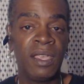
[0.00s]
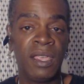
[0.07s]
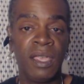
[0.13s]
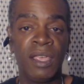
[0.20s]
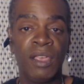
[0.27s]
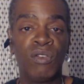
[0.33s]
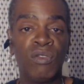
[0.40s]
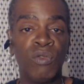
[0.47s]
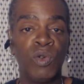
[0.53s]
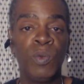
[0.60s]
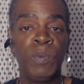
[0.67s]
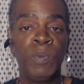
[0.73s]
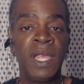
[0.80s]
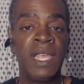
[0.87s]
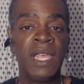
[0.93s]
group,
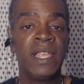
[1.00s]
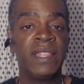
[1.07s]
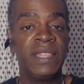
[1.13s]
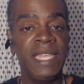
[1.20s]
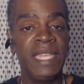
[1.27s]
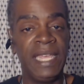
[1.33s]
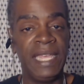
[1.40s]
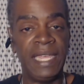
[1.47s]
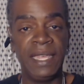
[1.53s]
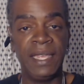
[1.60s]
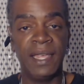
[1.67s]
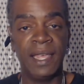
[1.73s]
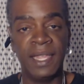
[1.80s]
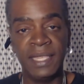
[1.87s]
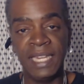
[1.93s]
the
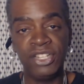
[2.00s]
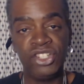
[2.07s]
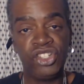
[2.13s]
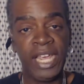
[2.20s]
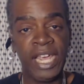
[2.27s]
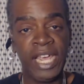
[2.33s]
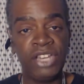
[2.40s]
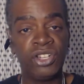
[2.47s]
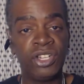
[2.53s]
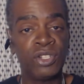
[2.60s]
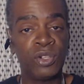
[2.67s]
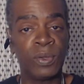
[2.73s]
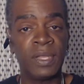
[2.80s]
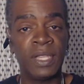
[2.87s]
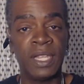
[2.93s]
initiations
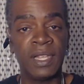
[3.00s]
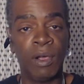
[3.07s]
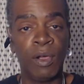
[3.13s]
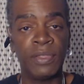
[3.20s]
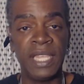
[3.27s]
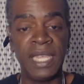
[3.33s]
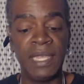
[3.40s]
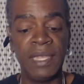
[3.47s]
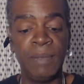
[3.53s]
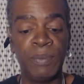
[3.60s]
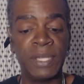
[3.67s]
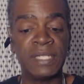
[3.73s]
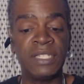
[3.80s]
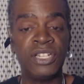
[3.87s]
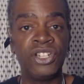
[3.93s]
or the
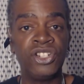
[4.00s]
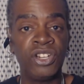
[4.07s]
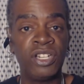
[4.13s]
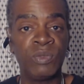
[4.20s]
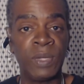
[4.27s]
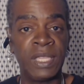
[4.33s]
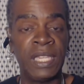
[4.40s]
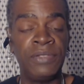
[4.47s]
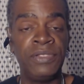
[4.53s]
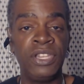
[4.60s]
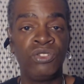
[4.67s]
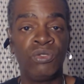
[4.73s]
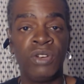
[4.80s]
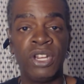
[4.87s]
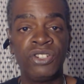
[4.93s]
positions within these
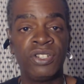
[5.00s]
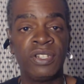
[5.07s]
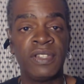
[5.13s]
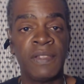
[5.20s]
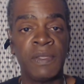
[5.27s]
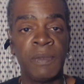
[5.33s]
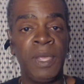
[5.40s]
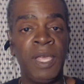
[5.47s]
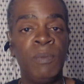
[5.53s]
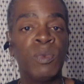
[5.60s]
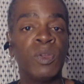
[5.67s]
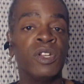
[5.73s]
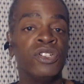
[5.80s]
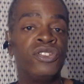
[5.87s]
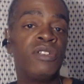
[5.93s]
traditions of the people
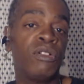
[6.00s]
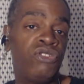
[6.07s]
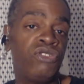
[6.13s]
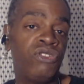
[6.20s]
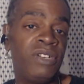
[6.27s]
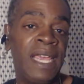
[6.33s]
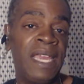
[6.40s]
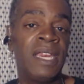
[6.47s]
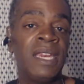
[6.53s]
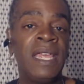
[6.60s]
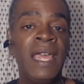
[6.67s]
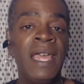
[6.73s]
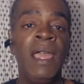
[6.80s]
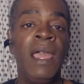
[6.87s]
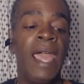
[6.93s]
associated.
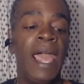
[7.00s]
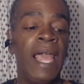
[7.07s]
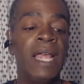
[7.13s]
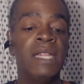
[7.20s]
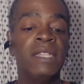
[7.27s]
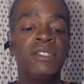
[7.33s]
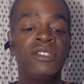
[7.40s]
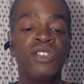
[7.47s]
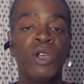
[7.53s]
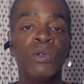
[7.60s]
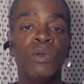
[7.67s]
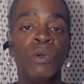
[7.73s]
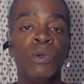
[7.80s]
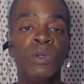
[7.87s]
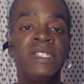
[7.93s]
And
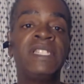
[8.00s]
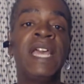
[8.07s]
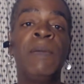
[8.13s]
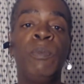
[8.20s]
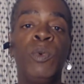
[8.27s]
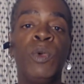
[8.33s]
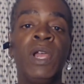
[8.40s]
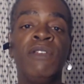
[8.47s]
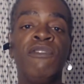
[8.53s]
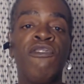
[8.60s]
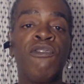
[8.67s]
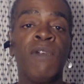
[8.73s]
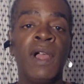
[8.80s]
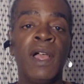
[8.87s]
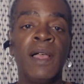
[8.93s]
so separate
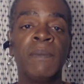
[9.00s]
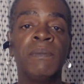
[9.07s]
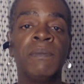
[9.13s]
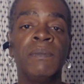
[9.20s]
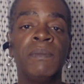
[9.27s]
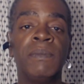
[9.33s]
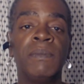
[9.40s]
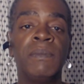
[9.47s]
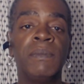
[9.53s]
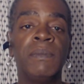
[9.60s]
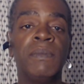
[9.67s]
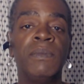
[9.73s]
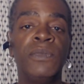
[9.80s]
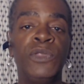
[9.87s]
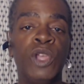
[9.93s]
from
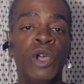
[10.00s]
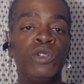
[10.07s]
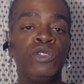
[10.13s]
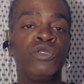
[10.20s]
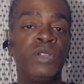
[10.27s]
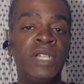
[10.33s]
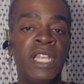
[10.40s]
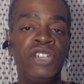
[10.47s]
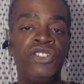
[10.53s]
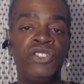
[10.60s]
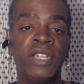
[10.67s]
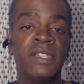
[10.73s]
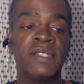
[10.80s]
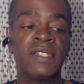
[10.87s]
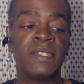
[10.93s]
those traditions,